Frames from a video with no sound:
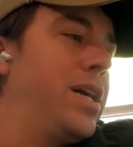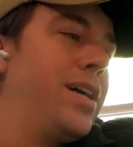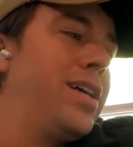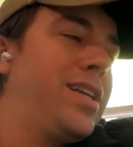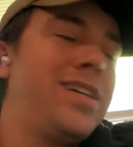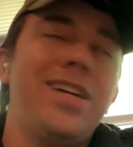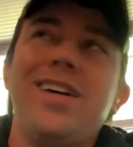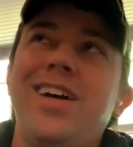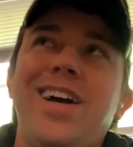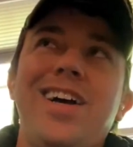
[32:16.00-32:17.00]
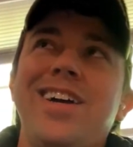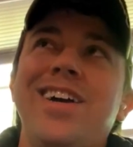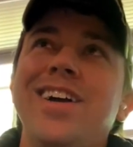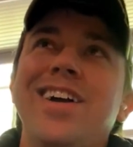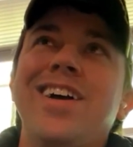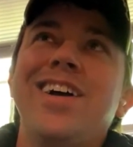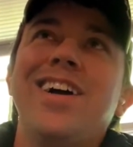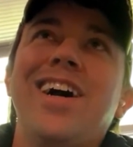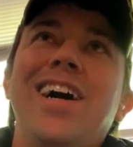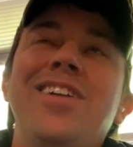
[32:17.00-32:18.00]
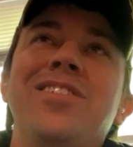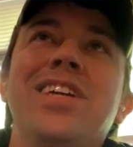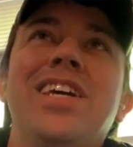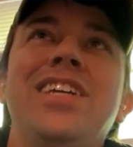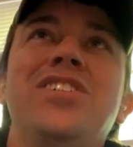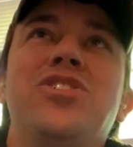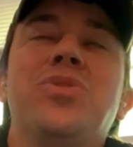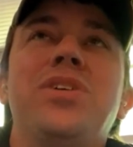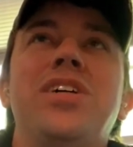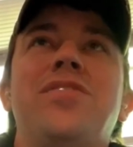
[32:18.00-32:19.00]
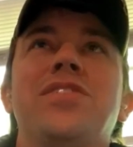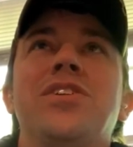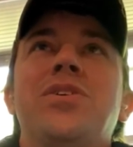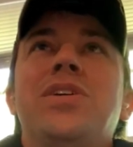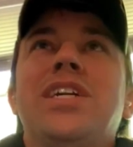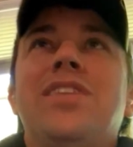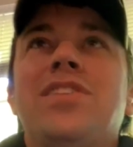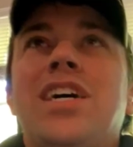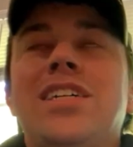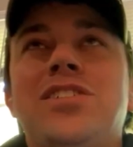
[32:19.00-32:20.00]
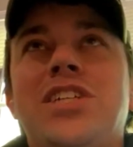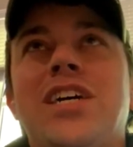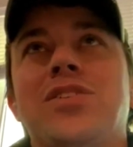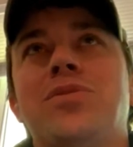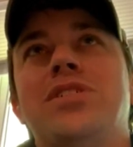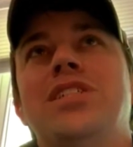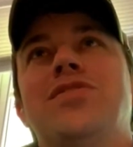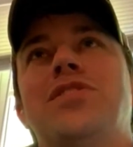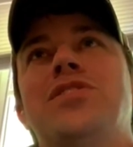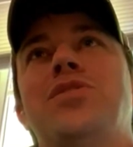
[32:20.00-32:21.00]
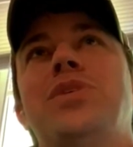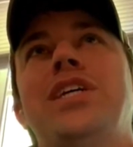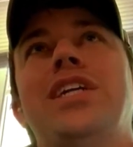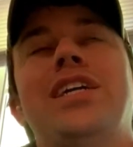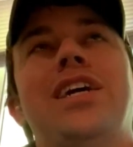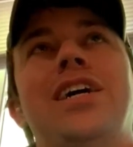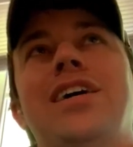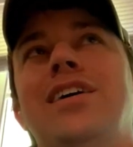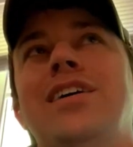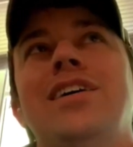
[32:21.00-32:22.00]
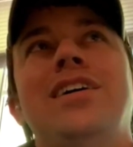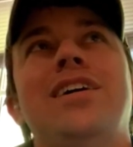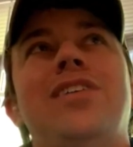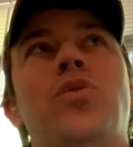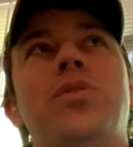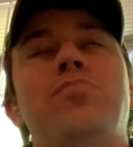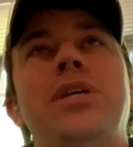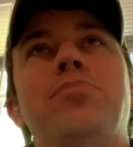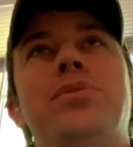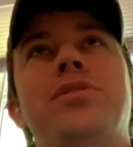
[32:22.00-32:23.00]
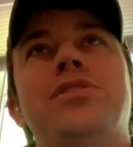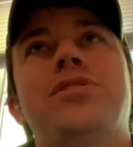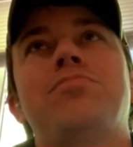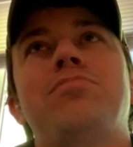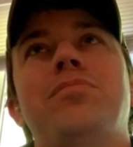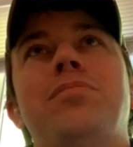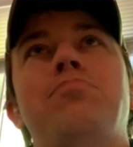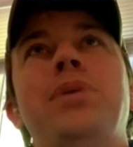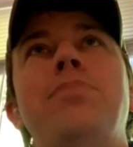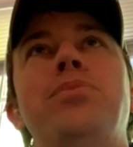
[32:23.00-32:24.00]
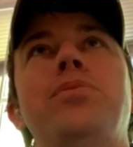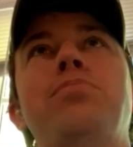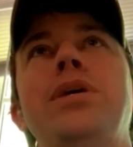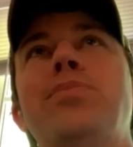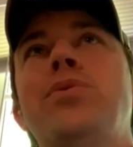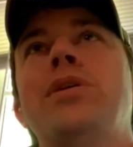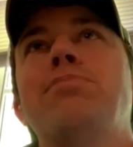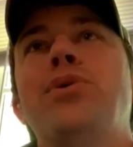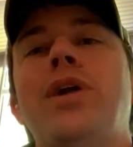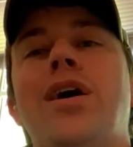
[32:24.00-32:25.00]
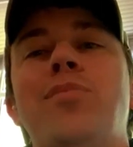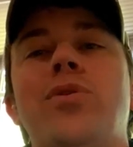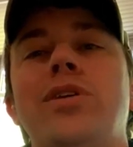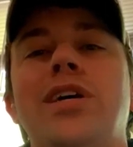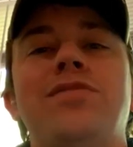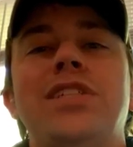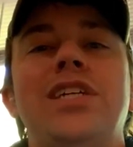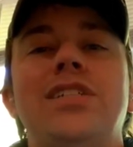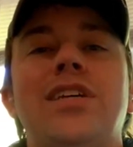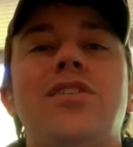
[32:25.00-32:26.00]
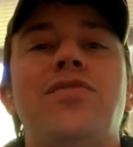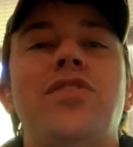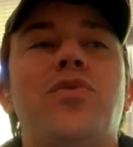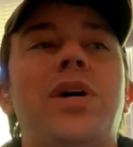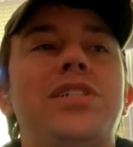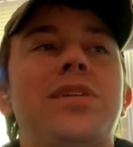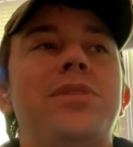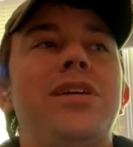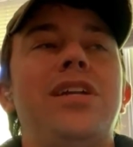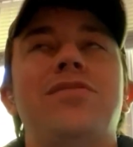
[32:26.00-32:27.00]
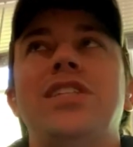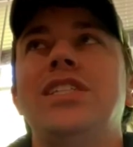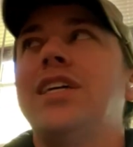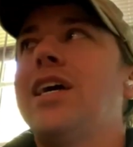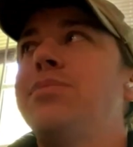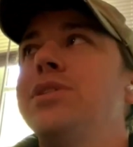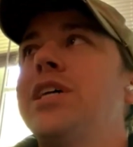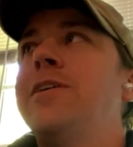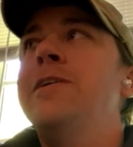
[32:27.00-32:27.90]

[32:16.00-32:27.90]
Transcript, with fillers: but I, I don't get any joy off of knowing I've got Jack Dorsey's first tweet, and I, or Beeple's. Beeple, Beeple can put out more NFTs. I don't know if you've watched how many NFTs that guy puts